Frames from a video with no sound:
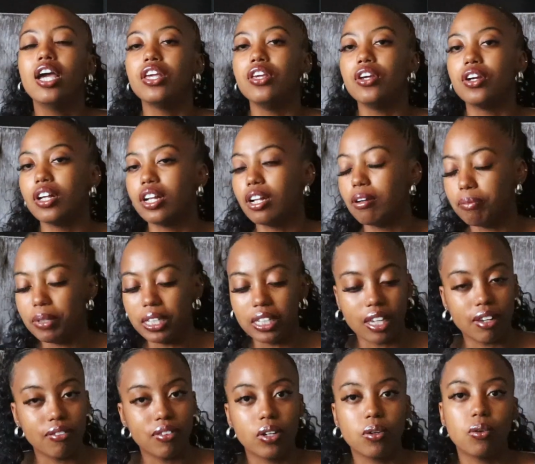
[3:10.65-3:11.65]
you're gonna be
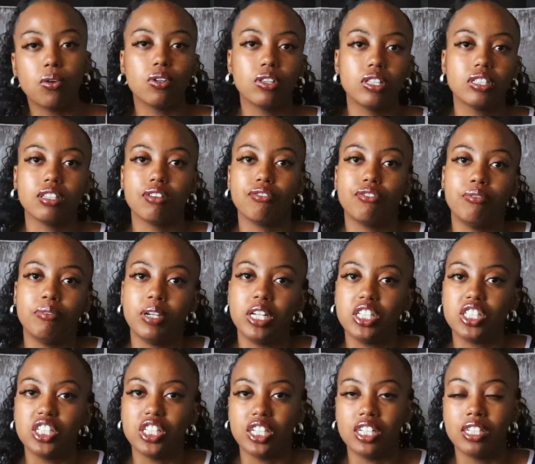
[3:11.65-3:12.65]
given all this
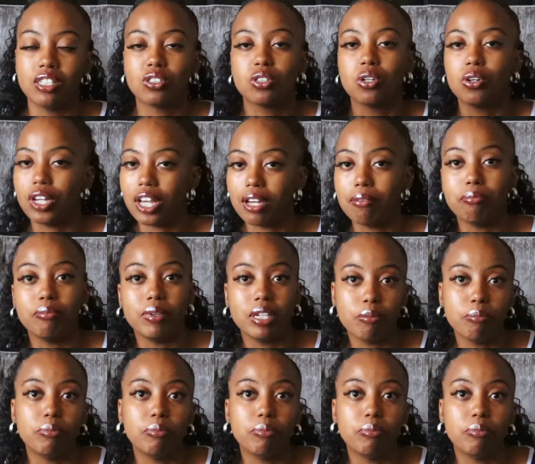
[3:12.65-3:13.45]
information so yeah be,